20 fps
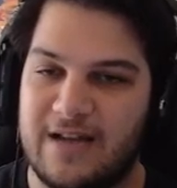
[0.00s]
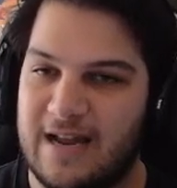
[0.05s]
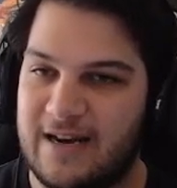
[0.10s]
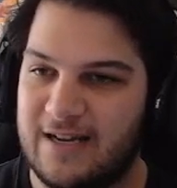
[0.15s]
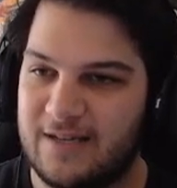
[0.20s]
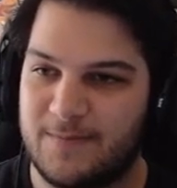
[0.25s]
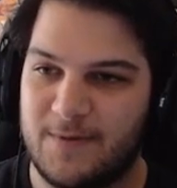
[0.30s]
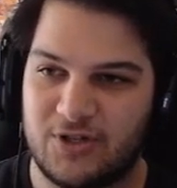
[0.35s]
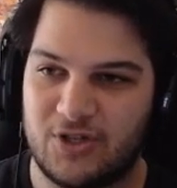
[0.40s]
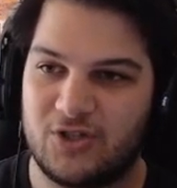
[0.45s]

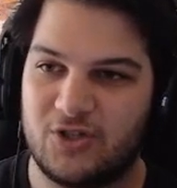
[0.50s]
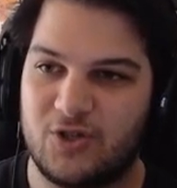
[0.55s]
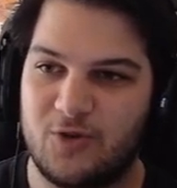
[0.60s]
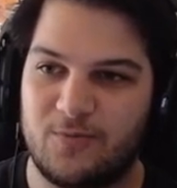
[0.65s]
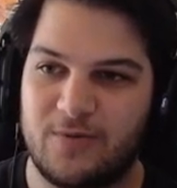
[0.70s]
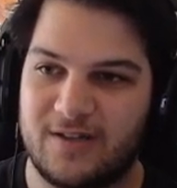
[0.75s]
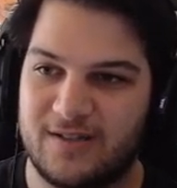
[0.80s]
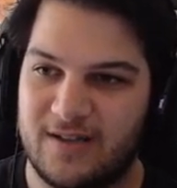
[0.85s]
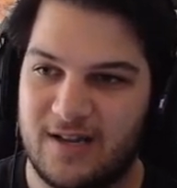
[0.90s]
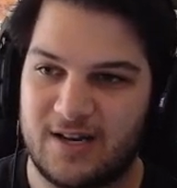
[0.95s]
Not as much as
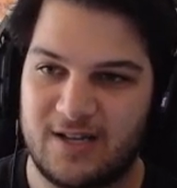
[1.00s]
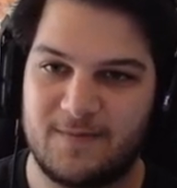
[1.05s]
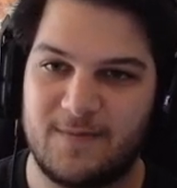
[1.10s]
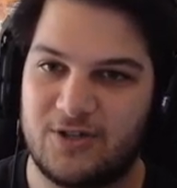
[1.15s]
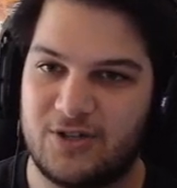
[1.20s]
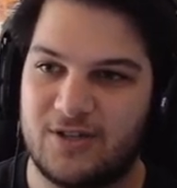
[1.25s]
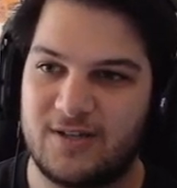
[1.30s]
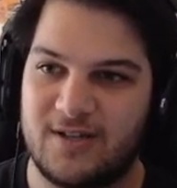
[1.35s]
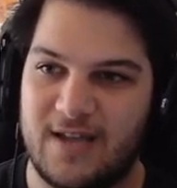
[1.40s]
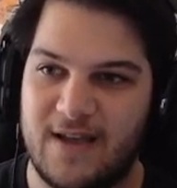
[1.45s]
Super X, not as
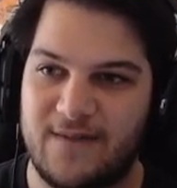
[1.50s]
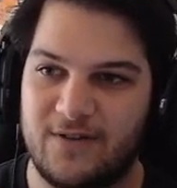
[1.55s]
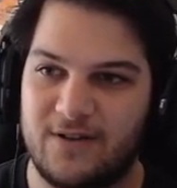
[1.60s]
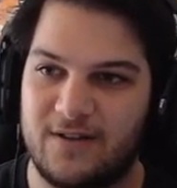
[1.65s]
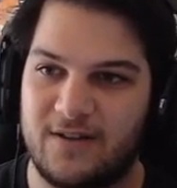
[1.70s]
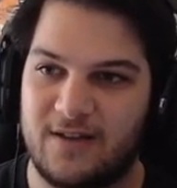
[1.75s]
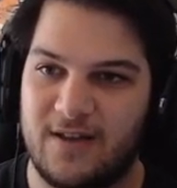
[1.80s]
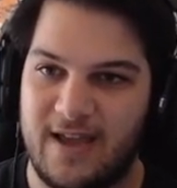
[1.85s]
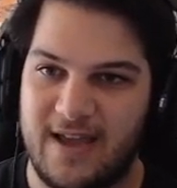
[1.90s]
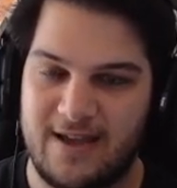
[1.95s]
much as
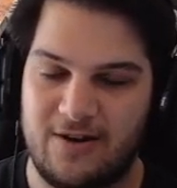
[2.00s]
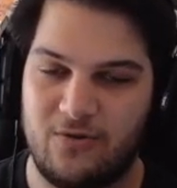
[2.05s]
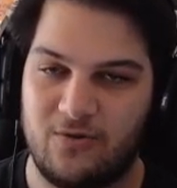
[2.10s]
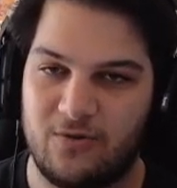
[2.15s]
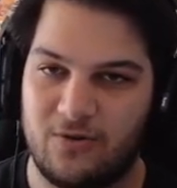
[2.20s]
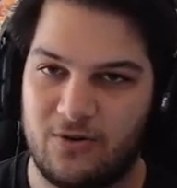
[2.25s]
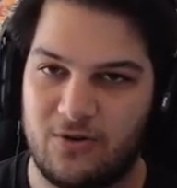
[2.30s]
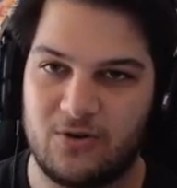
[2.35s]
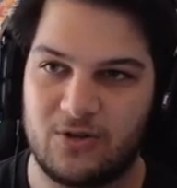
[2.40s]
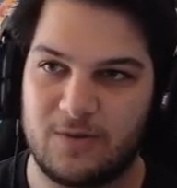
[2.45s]
Eva 8
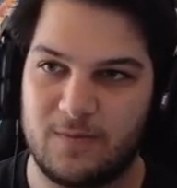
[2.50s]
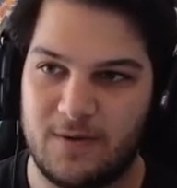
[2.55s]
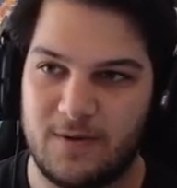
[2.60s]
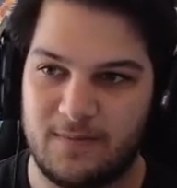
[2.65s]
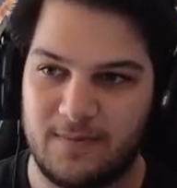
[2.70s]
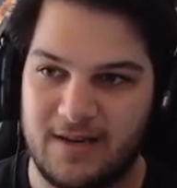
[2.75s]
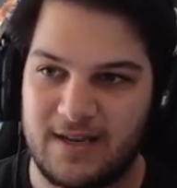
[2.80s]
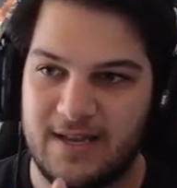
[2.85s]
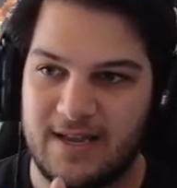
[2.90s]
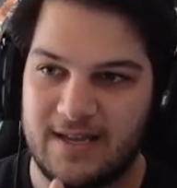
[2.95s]
or Ultima,
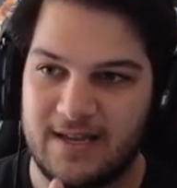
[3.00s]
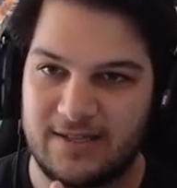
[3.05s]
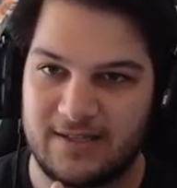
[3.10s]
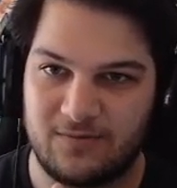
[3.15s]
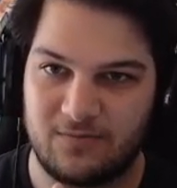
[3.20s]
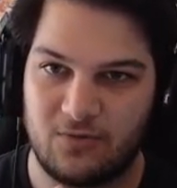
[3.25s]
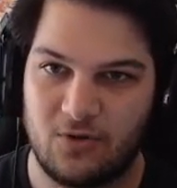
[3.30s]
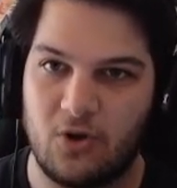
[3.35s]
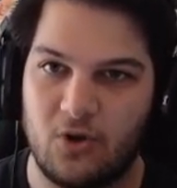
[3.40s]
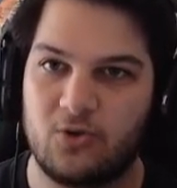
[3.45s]
but he
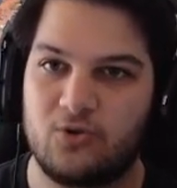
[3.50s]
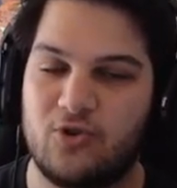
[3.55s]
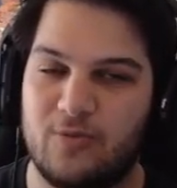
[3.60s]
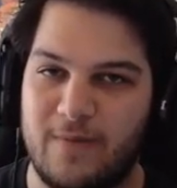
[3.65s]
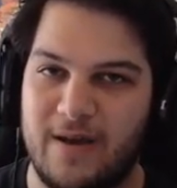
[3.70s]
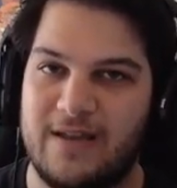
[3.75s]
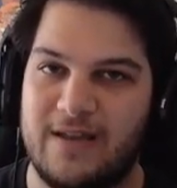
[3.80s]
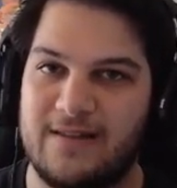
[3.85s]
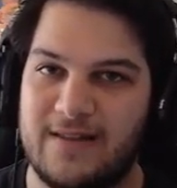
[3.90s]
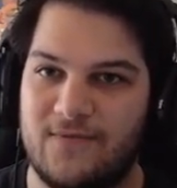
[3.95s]
has
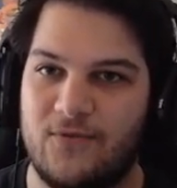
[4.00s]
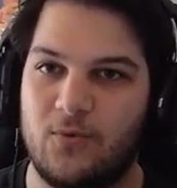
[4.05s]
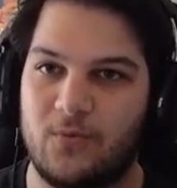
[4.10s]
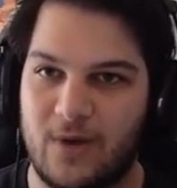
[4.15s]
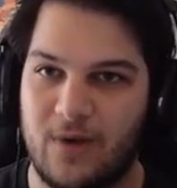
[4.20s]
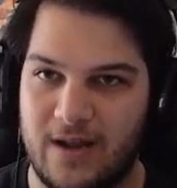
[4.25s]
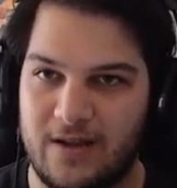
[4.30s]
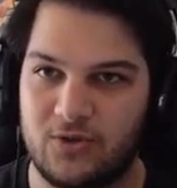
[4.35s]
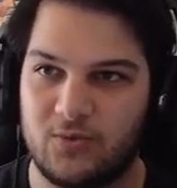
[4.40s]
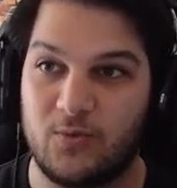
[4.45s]
Ultraman level
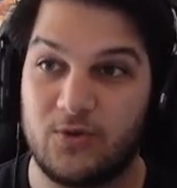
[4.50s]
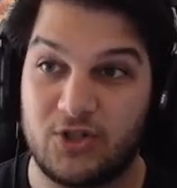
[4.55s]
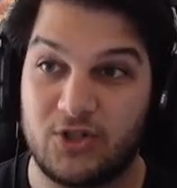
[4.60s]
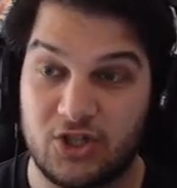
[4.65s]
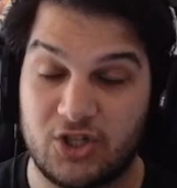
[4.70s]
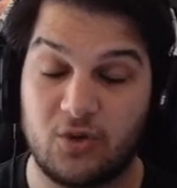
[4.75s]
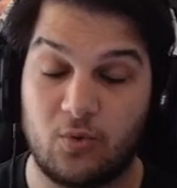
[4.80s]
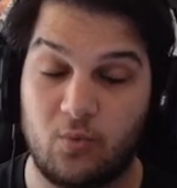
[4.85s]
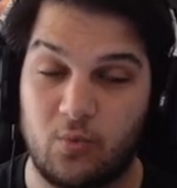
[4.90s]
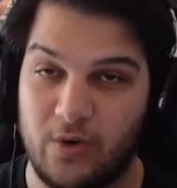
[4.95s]
range, which
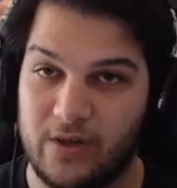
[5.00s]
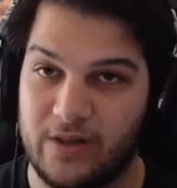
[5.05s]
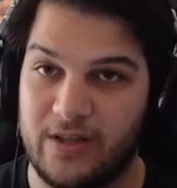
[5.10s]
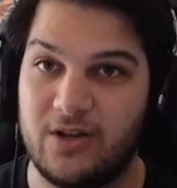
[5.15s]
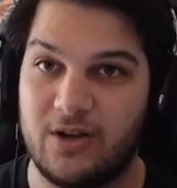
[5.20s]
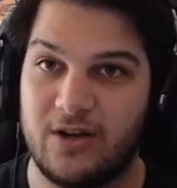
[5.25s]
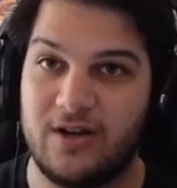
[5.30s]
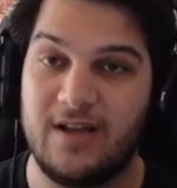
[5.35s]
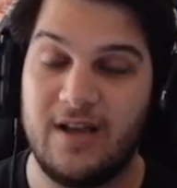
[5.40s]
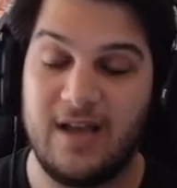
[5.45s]
is still really
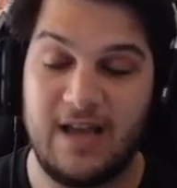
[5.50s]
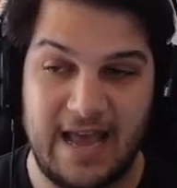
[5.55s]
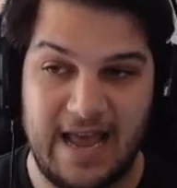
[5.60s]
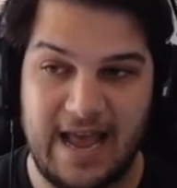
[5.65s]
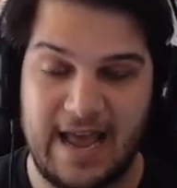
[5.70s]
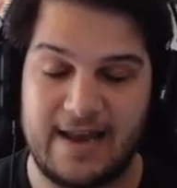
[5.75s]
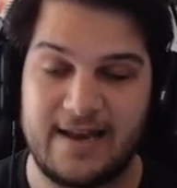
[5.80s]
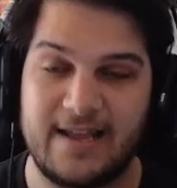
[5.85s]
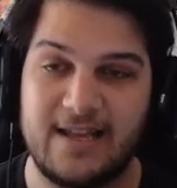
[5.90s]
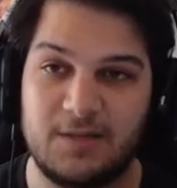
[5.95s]
good,
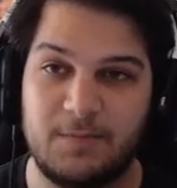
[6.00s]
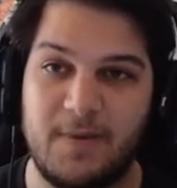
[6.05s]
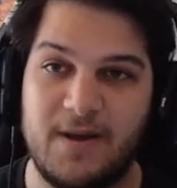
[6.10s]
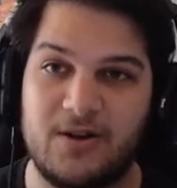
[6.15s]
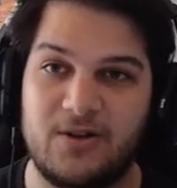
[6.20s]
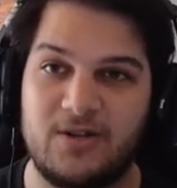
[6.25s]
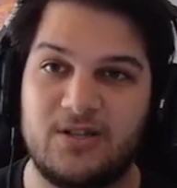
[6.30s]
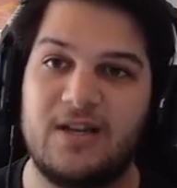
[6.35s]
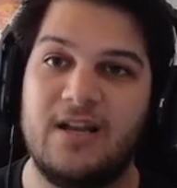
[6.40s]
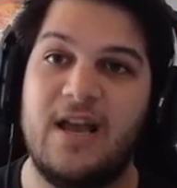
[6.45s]
and he has
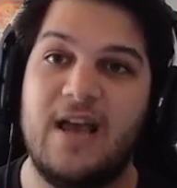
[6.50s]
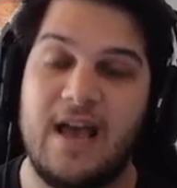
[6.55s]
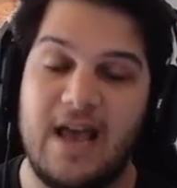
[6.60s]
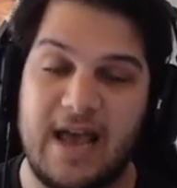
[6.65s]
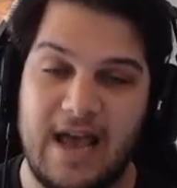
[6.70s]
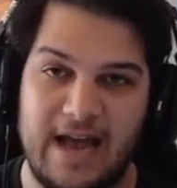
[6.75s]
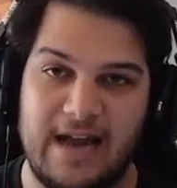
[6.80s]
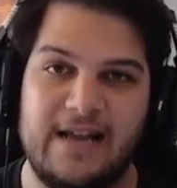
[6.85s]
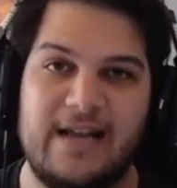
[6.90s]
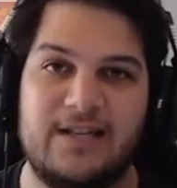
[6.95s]
piercing,
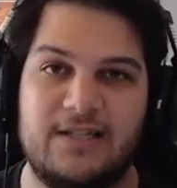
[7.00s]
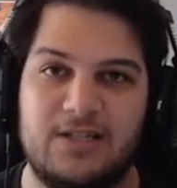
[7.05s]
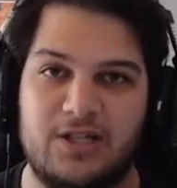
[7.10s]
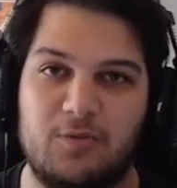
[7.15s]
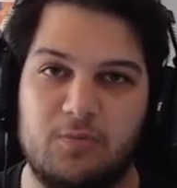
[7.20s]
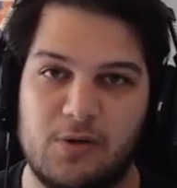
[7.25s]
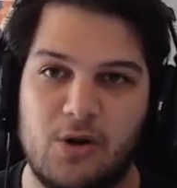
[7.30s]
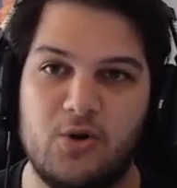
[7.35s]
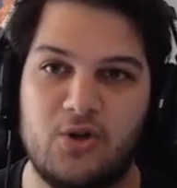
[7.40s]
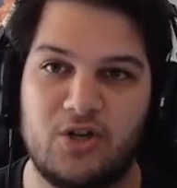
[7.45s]
and he has
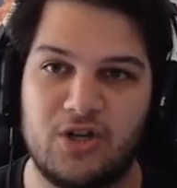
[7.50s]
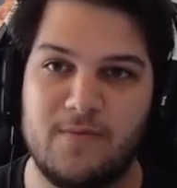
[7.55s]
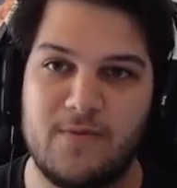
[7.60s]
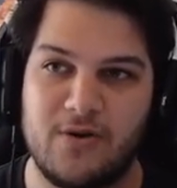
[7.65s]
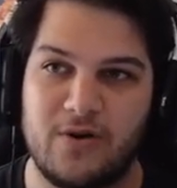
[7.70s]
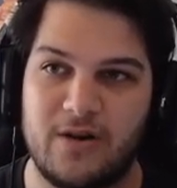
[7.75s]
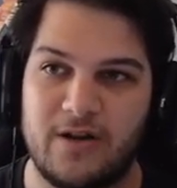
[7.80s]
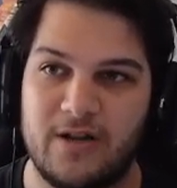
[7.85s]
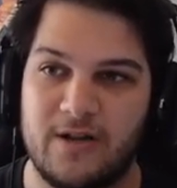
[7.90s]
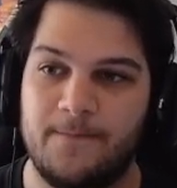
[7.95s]
explosion
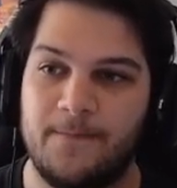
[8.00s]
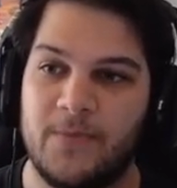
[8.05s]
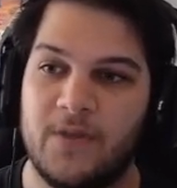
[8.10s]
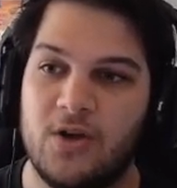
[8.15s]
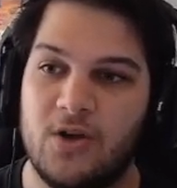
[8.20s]
immunity.